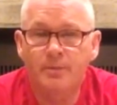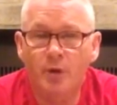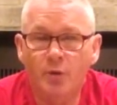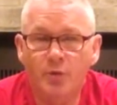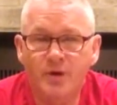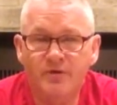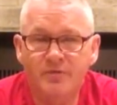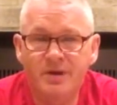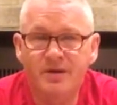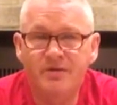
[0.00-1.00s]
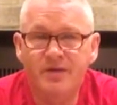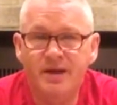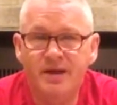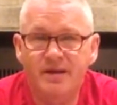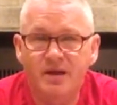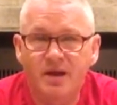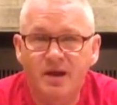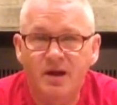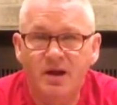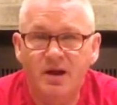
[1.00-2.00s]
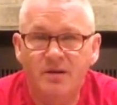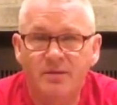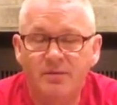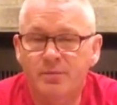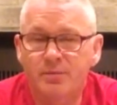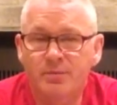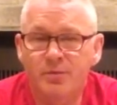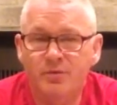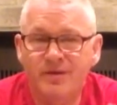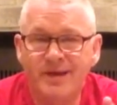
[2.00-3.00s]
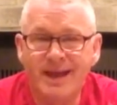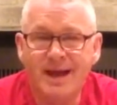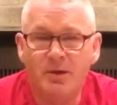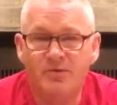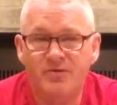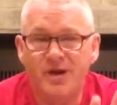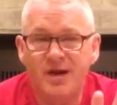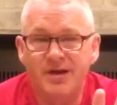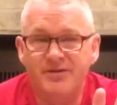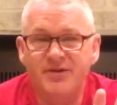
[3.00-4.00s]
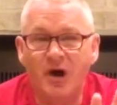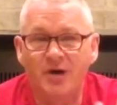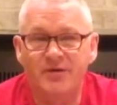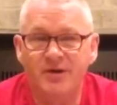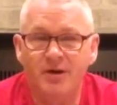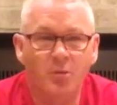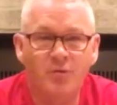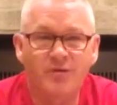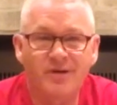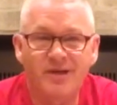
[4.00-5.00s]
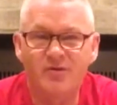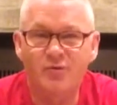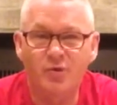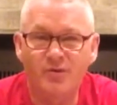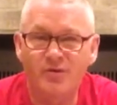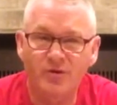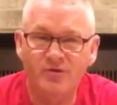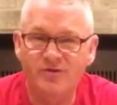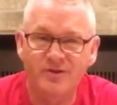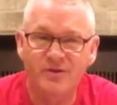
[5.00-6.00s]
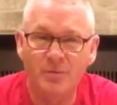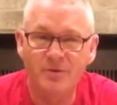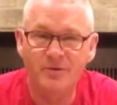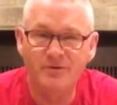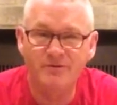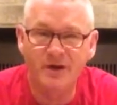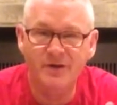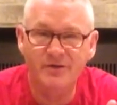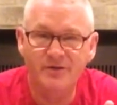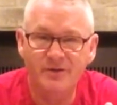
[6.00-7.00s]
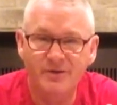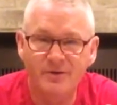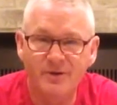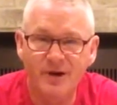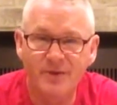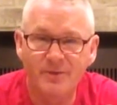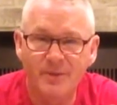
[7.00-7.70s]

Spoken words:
Oppressed means that there's that outside taunting, almost like that drill sergeant that's up in your face, right?